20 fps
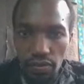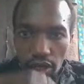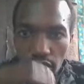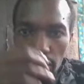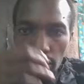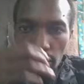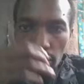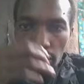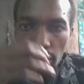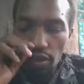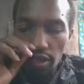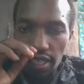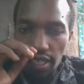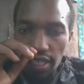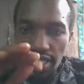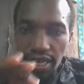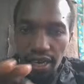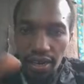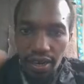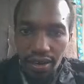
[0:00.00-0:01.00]
So
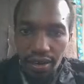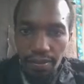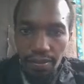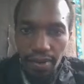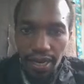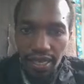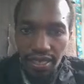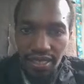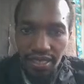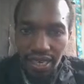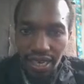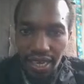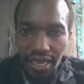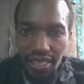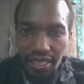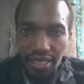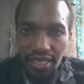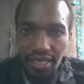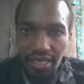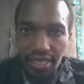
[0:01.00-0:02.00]
these are my
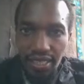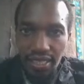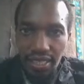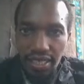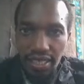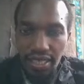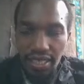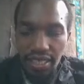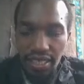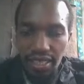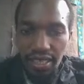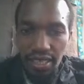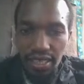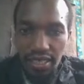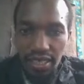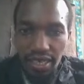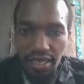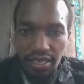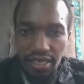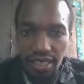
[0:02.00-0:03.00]
slides. These
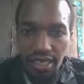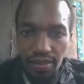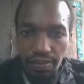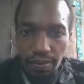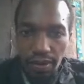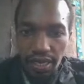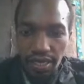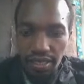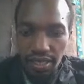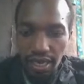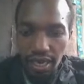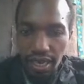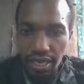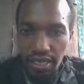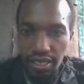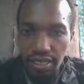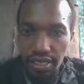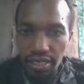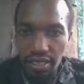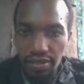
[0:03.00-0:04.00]
are just my
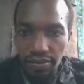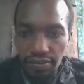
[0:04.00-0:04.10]
slides.